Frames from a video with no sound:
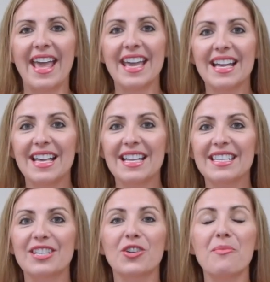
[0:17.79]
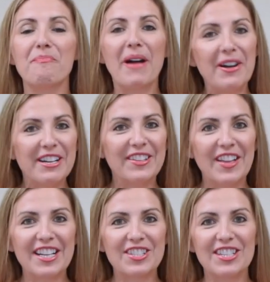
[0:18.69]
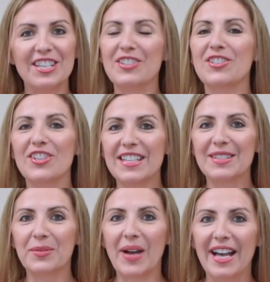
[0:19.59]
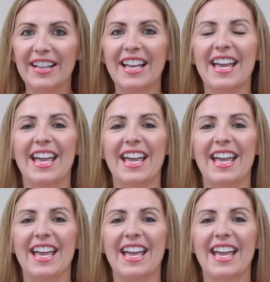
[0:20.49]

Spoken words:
and your belt collection should as well.